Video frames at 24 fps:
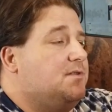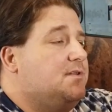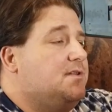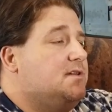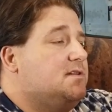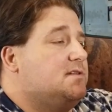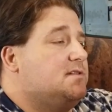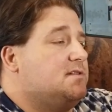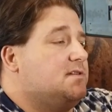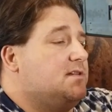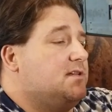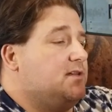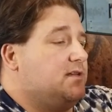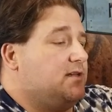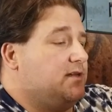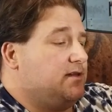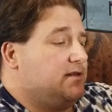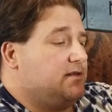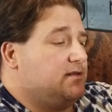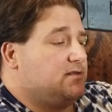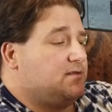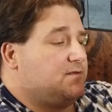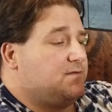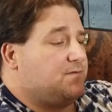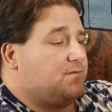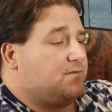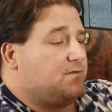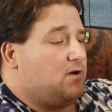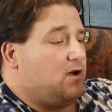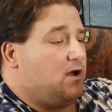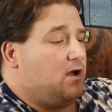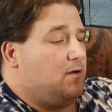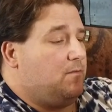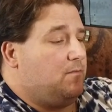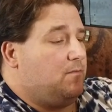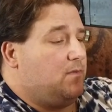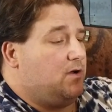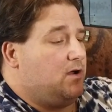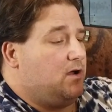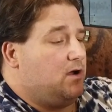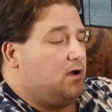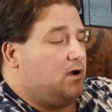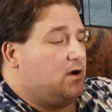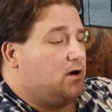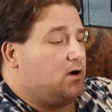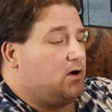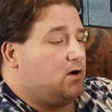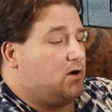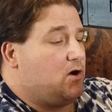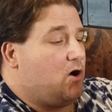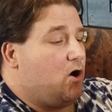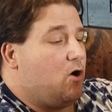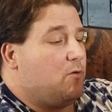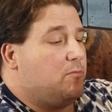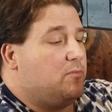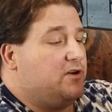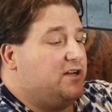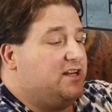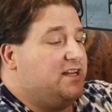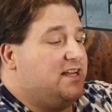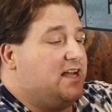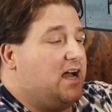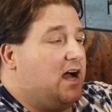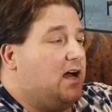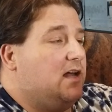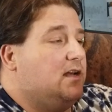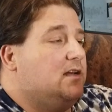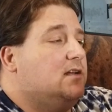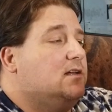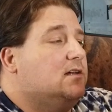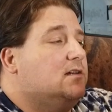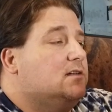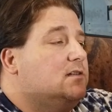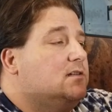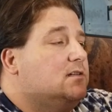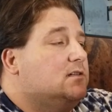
this is from Carbodeon,